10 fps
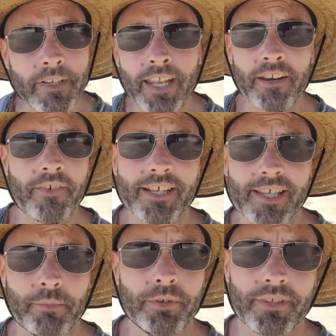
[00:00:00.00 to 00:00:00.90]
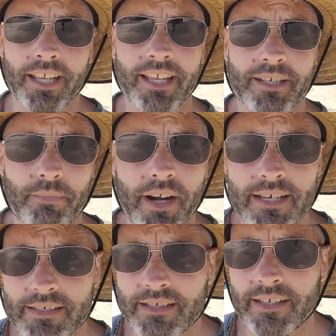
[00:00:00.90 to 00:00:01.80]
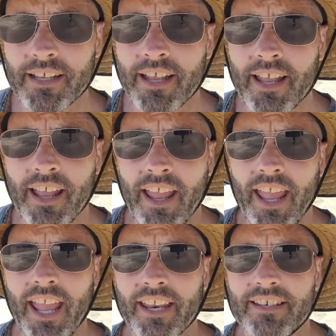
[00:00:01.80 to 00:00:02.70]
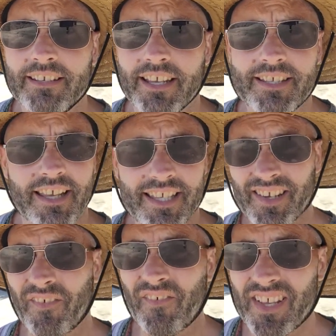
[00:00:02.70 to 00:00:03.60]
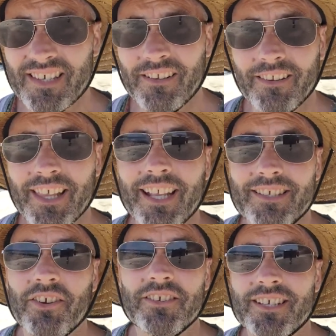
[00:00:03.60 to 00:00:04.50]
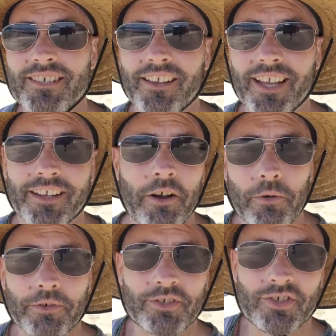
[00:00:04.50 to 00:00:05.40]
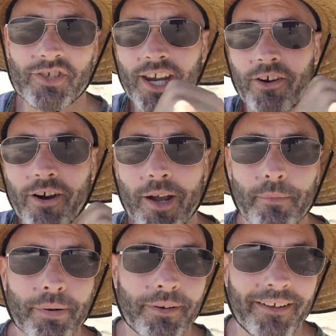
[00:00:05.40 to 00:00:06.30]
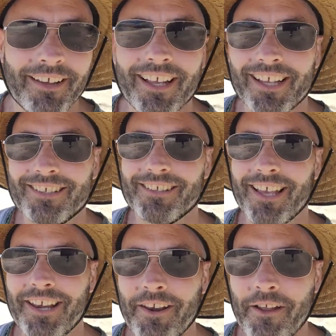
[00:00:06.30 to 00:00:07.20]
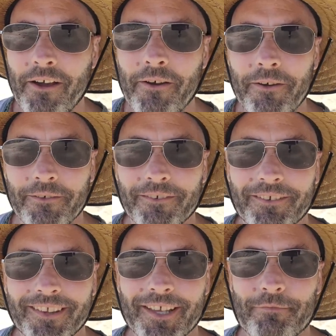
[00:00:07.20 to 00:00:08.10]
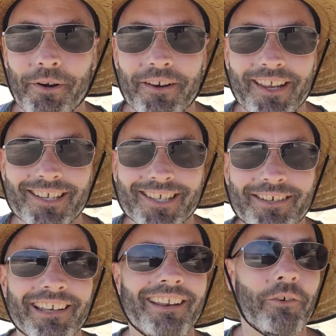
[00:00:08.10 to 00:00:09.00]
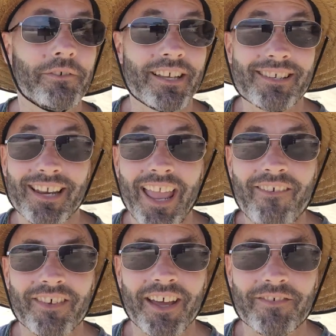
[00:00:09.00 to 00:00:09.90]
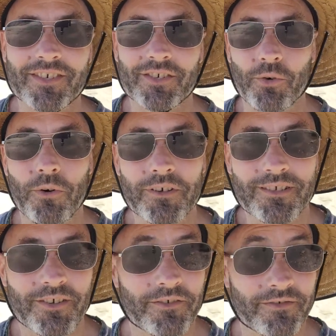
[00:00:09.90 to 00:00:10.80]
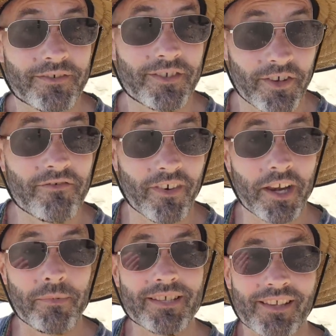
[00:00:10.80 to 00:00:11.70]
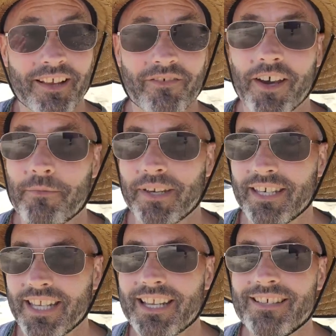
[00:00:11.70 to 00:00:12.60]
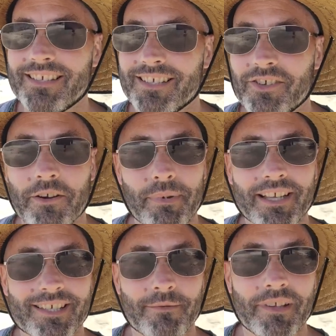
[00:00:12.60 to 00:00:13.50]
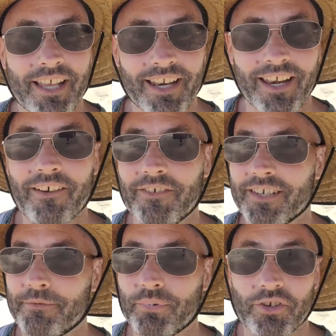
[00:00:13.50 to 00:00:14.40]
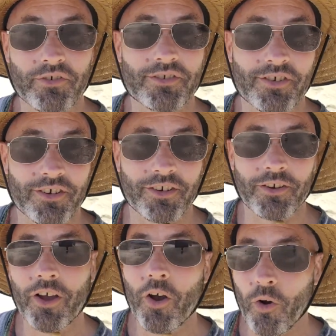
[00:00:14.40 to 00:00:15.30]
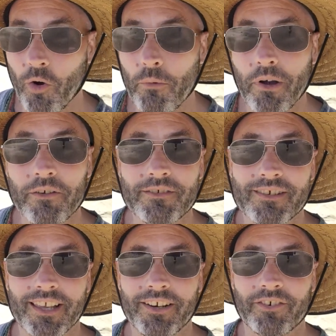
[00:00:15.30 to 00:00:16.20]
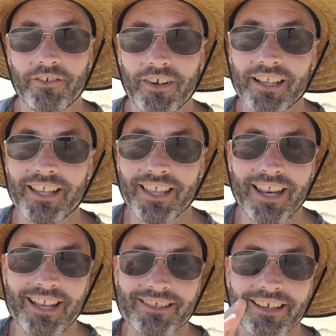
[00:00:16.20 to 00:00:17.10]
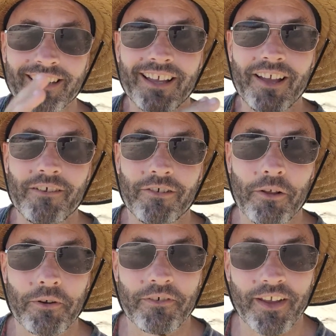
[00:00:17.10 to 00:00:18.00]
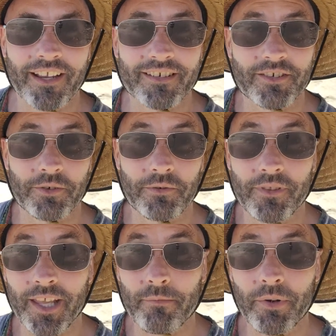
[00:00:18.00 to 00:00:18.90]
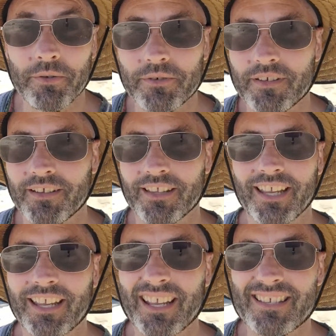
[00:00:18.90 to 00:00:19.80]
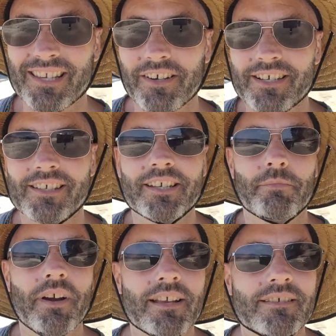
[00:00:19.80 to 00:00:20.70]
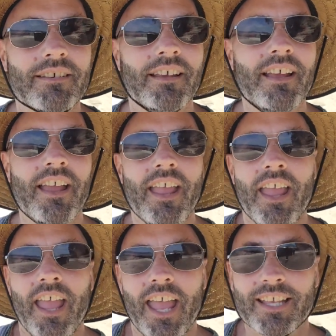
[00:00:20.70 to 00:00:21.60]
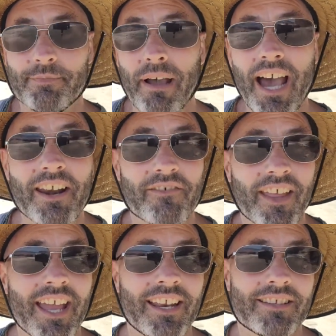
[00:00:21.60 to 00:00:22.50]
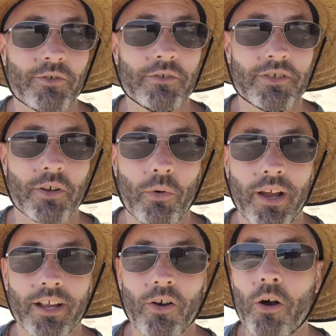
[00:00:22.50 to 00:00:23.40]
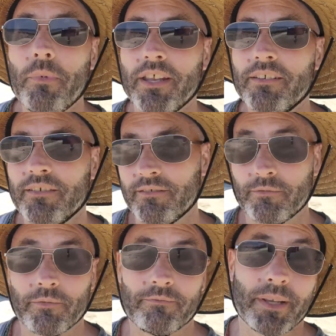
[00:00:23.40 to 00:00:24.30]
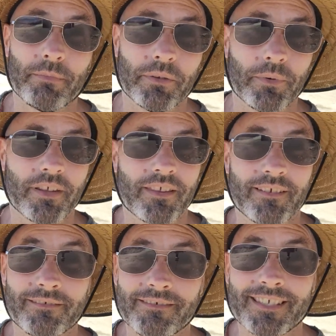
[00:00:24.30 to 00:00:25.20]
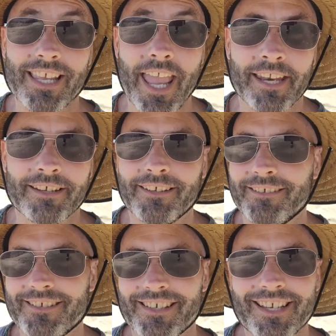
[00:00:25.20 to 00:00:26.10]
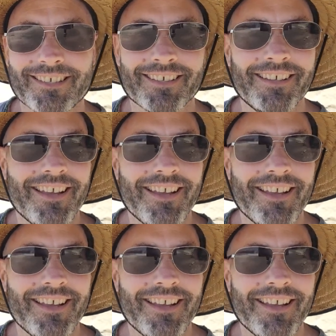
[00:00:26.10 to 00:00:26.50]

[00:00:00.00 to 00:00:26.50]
And it affects their mood, they get depressed. And it's a physical thing, it's not just like, oh, cheer up. It's like, no, their body isn't or doesn't have enough stores of certain vitamins, like vitamin D's. It's not being stimulated enough to produce certain hormones, and it really then has a flow-on effect to their mood, and they can get seriously depressed. As part of that, it's also quite common, people with SAD disease,